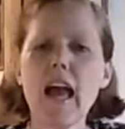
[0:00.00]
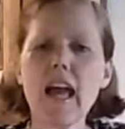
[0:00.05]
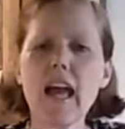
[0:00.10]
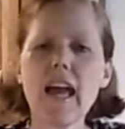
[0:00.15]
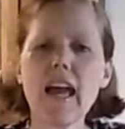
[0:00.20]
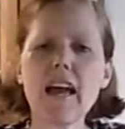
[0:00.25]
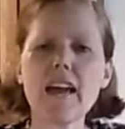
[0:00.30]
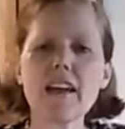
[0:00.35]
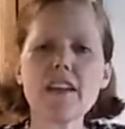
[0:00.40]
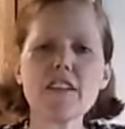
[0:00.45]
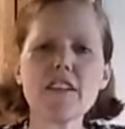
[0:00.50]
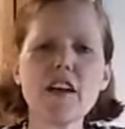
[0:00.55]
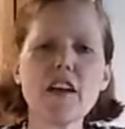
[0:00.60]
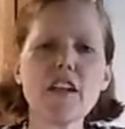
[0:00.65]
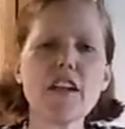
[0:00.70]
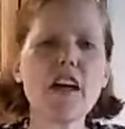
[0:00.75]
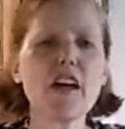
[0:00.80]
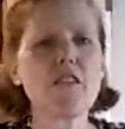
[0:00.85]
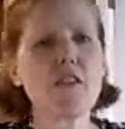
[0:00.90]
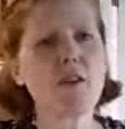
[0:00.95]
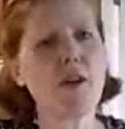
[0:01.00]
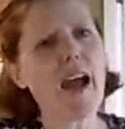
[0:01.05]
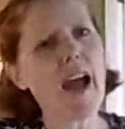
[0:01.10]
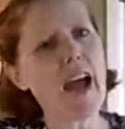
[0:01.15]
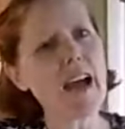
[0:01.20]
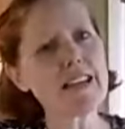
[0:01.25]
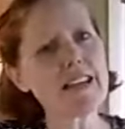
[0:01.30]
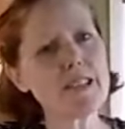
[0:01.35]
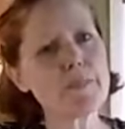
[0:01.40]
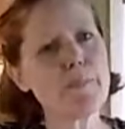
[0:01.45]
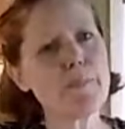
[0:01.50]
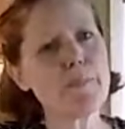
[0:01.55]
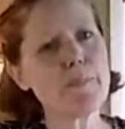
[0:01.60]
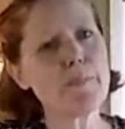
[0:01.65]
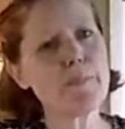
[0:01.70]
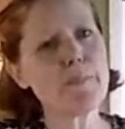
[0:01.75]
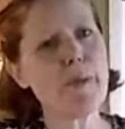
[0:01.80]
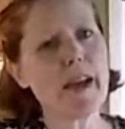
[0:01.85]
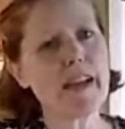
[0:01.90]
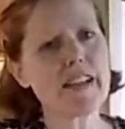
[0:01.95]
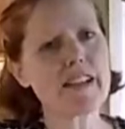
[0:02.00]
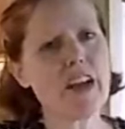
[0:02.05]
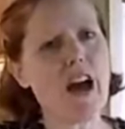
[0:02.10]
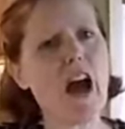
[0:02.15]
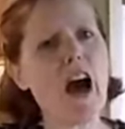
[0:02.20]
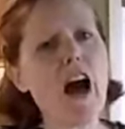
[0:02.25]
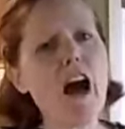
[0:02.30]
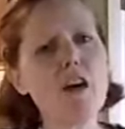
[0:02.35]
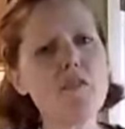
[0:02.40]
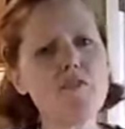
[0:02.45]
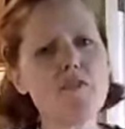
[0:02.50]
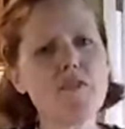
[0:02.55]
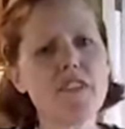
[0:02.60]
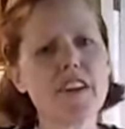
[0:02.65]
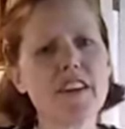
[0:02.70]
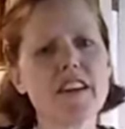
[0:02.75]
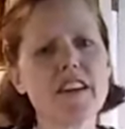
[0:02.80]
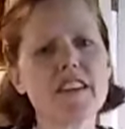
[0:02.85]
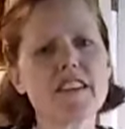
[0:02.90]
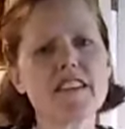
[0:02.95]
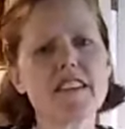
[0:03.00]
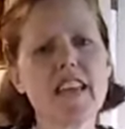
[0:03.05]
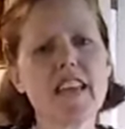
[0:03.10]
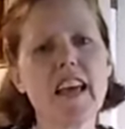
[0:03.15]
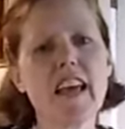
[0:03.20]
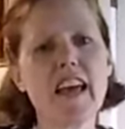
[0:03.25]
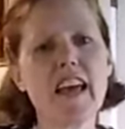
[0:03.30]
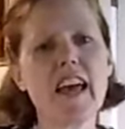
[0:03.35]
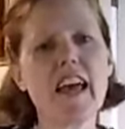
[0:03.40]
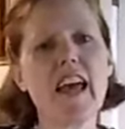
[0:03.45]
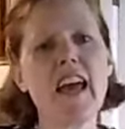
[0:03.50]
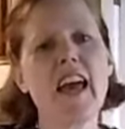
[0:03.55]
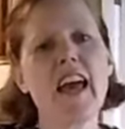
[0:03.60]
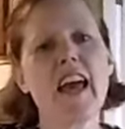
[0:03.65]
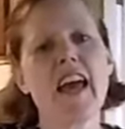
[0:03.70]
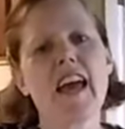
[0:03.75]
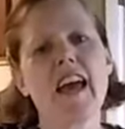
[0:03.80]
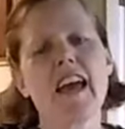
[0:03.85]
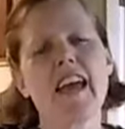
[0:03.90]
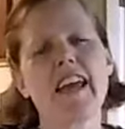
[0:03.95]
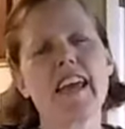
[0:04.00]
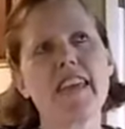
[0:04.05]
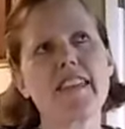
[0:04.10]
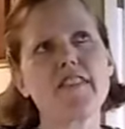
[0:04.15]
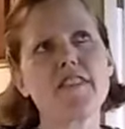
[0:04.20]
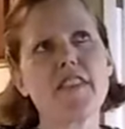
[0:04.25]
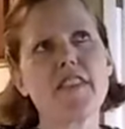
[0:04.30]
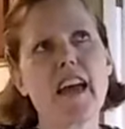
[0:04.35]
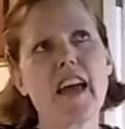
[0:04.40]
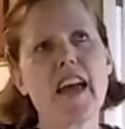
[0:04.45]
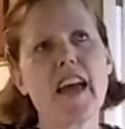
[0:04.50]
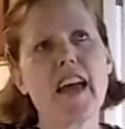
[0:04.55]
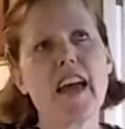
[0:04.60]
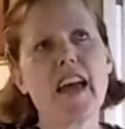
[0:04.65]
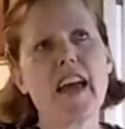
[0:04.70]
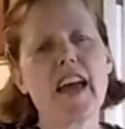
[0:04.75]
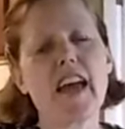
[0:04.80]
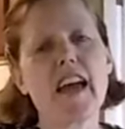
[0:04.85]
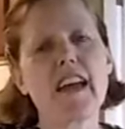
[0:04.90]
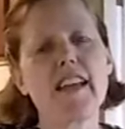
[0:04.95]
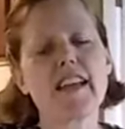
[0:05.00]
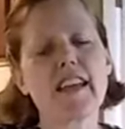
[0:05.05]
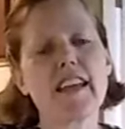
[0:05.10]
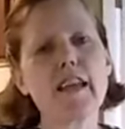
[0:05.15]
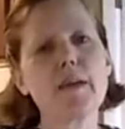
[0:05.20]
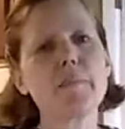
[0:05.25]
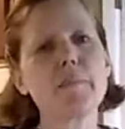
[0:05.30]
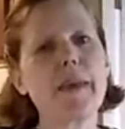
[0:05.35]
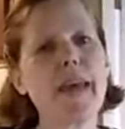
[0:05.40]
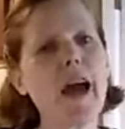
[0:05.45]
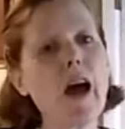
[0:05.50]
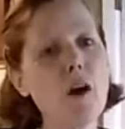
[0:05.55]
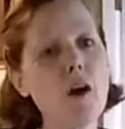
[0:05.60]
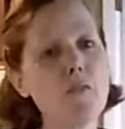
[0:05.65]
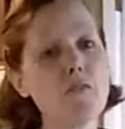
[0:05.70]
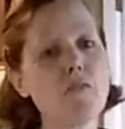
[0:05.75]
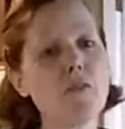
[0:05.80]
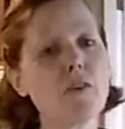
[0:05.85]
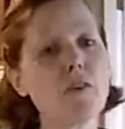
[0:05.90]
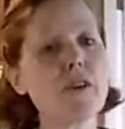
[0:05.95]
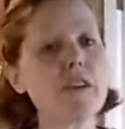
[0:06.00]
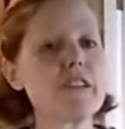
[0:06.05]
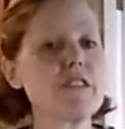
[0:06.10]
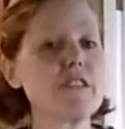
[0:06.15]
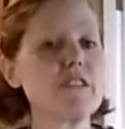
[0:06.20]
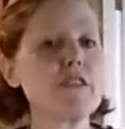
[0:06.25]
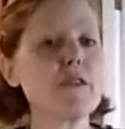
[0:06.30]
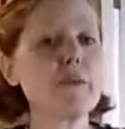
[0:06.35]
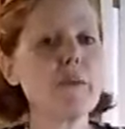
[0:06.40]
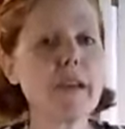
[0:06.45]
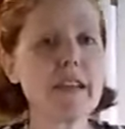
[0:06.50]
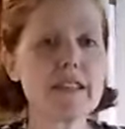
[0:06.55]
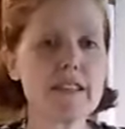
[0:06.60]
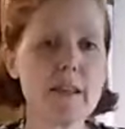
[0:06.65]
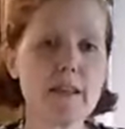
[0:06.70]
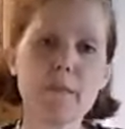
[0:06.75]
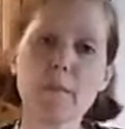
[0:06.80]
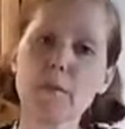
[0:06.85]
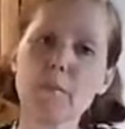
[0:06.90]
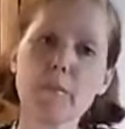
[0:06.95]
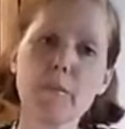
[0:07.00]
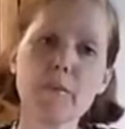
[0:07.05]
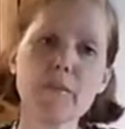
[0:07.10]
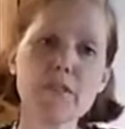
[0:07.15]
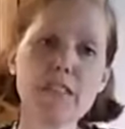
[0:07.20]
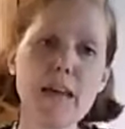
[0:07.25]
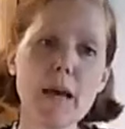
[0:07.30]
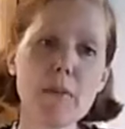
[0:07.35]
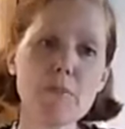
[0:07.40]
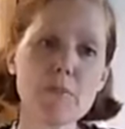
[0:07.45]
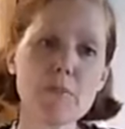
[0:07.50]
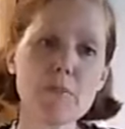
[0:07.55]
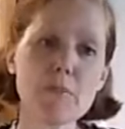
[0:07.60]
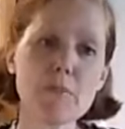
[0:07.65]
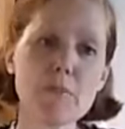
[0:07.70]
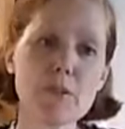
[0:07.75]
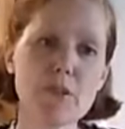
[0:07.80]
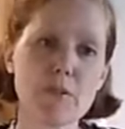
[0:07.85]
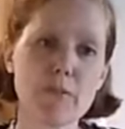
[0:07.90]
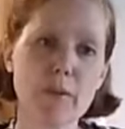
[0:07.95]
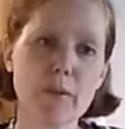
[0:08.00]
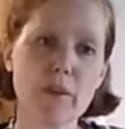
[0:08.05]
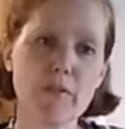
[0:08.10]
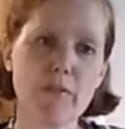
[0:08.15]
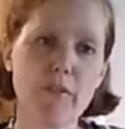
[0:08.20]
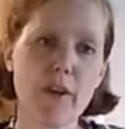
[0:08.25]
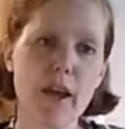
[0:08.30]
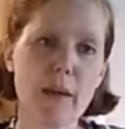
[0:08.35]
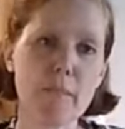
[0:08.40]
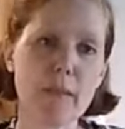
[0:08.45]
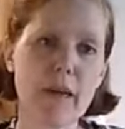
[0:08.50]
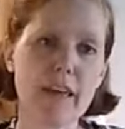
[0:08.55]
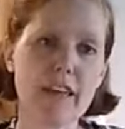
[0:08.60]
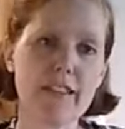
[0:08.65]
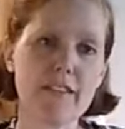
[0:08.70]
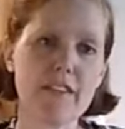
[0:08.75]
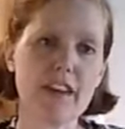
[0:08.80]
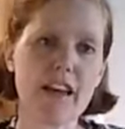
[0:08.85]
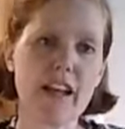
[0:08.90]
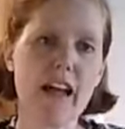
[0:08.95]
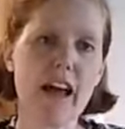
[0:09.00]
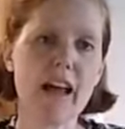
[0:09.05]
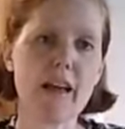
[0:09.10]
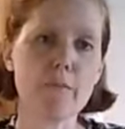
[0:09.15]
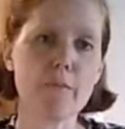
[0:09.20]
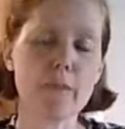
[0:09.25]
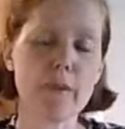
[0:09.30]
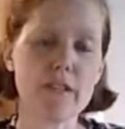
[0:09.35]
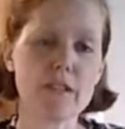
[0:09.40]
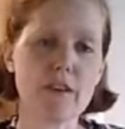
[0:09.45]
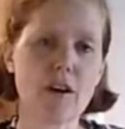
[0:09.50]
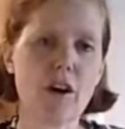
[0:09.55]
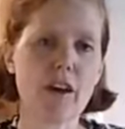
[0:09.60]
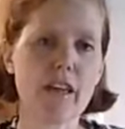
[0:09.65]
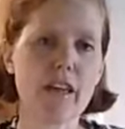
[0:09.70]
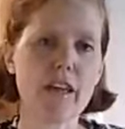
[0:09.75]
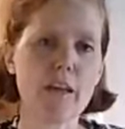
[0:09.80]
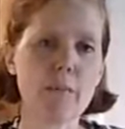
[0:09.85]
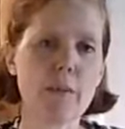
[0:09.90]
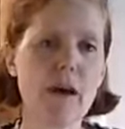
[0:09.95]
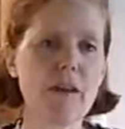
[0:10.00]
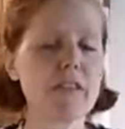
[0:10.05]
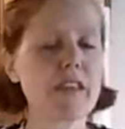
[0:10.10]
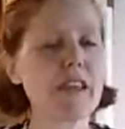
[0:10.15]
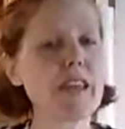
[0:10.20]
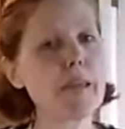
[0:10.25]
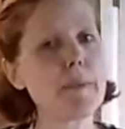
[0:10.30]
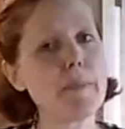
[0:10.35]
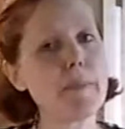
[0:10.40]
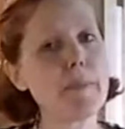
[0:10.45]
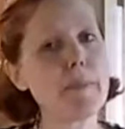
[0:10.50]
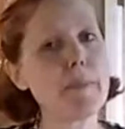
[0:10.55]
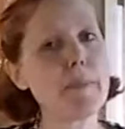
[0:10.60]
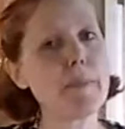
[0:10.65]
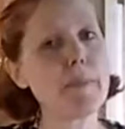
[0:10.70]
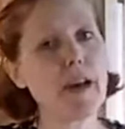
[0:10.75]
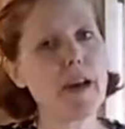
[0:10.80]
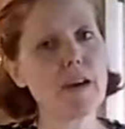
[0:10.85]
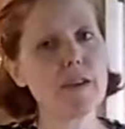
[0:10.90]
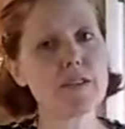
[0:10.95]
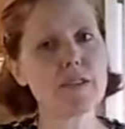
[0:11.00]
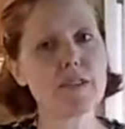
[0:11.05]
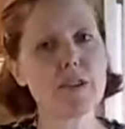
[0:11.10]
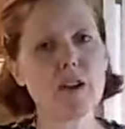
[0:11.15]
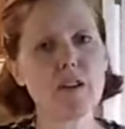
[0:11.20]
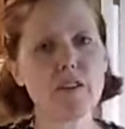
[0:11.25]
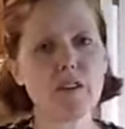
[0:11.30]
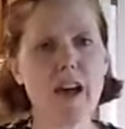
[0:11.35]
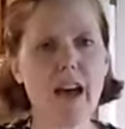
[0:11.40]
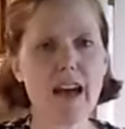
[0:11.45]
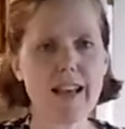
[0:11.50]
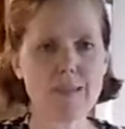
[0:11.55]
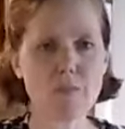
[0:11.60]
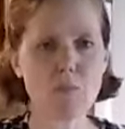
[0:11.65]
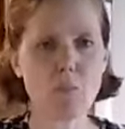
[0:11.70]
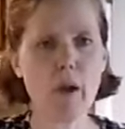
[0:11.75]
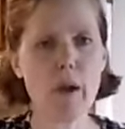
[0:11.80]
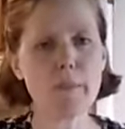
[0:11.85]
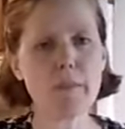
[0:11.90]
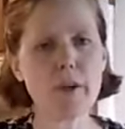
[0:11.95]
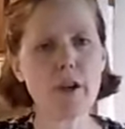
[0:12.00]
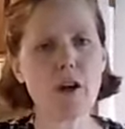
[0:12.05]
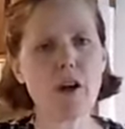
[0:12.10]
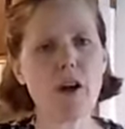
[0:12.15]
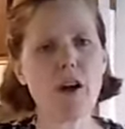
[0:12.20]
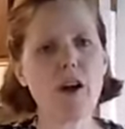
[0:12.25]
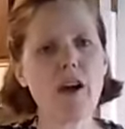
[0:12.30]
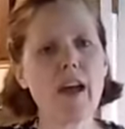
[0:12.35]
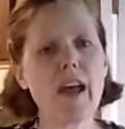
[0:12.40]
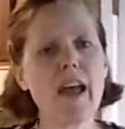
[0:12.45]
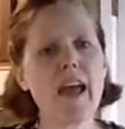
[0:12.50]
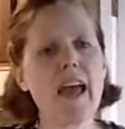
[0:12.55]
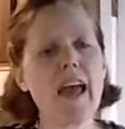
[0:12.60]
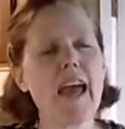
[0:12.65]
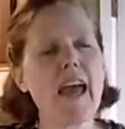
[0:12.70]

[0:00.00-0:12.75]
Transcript: And another aspect of this that can be helpful is doing some of the perception reframing that I have been talking about in the emails and on the last webinar.